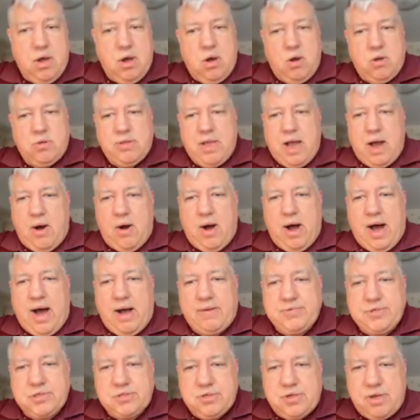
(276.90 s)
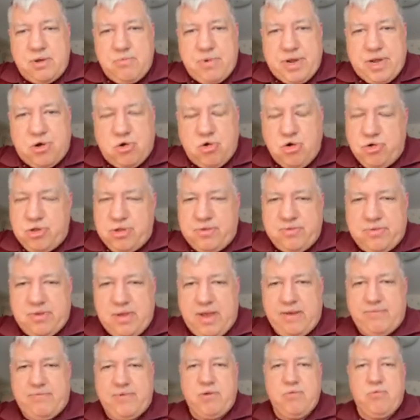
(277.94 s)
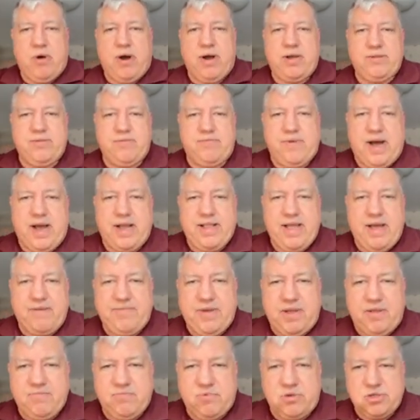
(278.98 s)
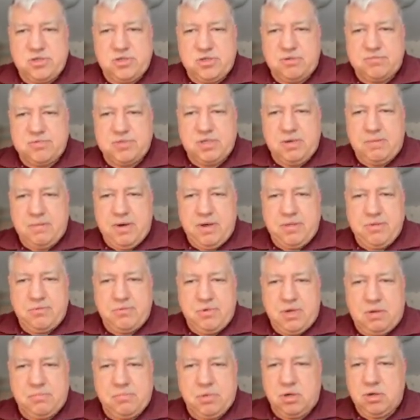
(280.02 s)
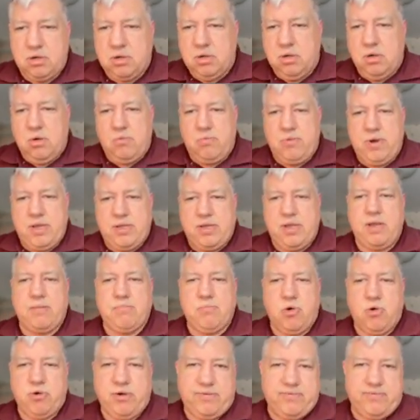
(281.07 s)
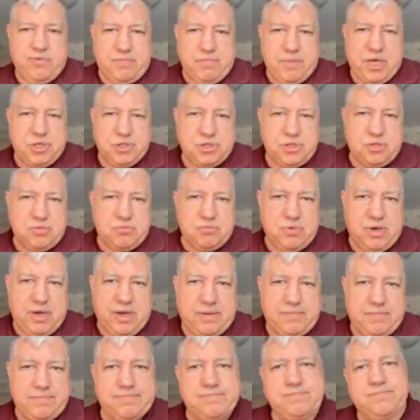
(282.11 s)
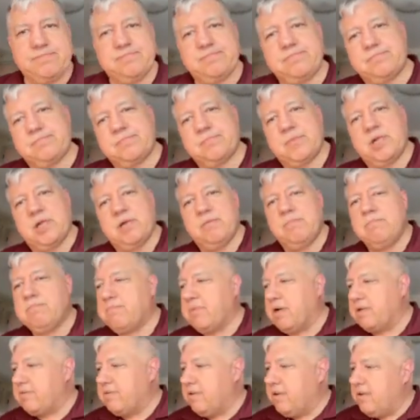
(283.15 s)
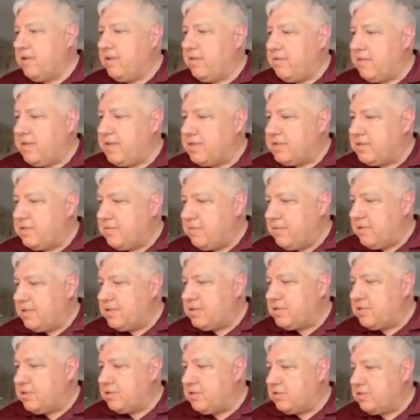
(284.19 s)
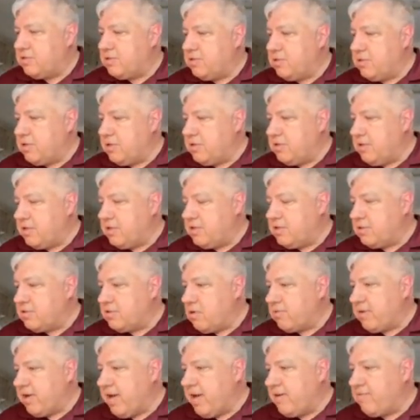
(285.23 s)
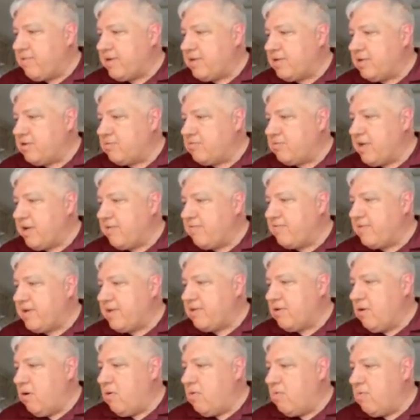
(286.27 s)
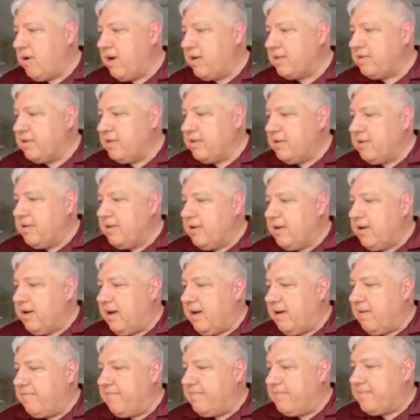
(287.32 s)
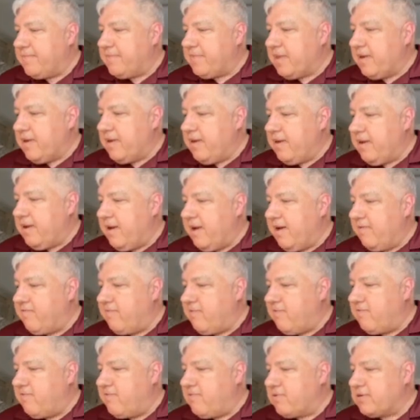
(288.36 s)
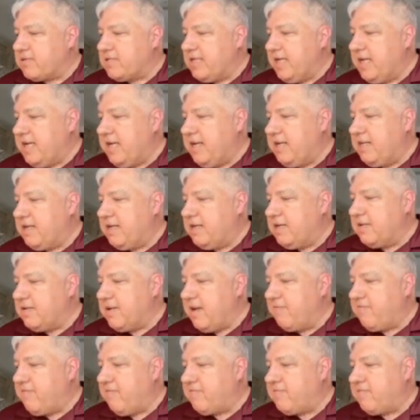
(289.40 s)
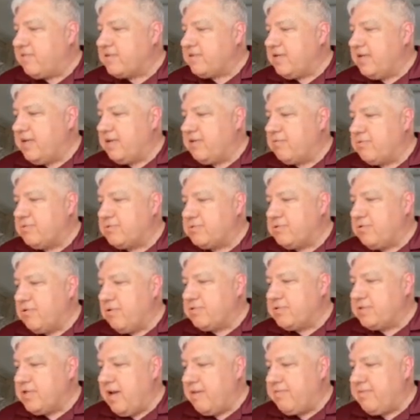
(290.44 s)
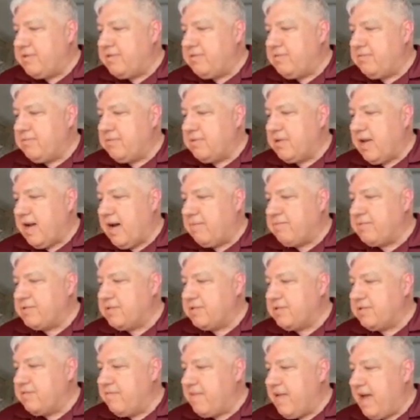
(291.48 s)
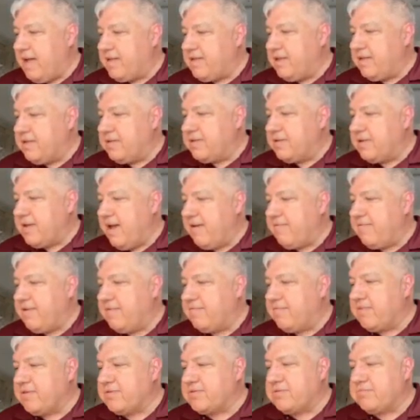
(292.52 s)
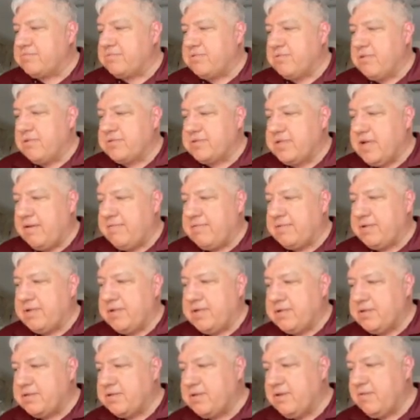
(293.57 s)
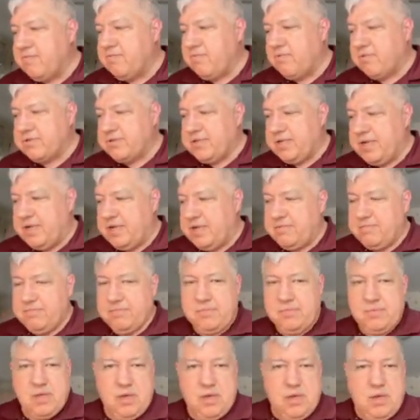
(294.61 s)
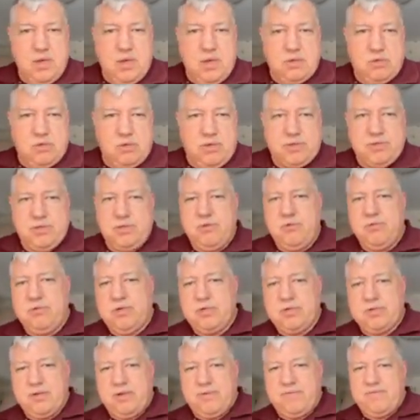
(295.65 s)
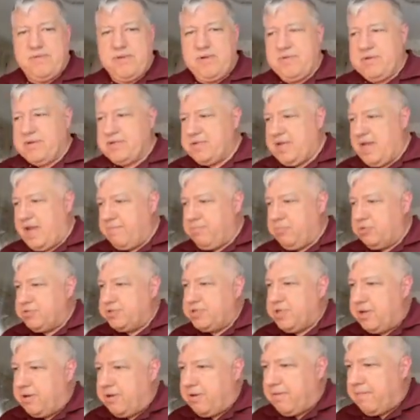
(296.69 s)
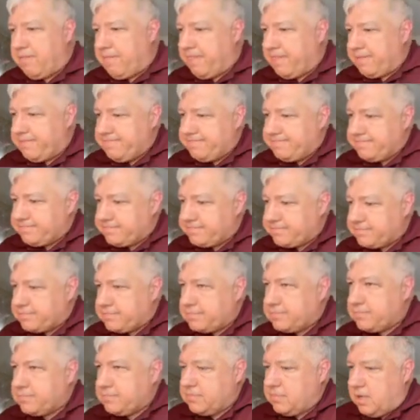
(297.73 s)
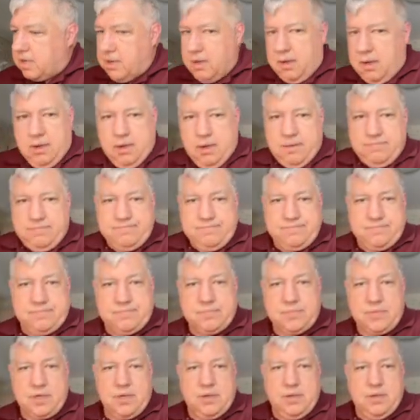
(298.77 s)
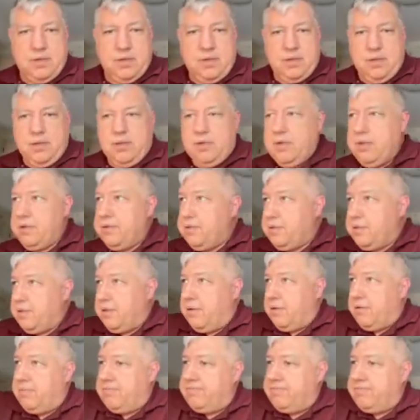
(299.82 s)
Now, obviously, we couldn't, if you wanted to find f inverse of some other number, we'd need more information, right? But this is okay. If we know what f of 14 is, f of 14 equals 207. The opposite of that is f inverse of 207 is 14. So let's do just a few examples here. So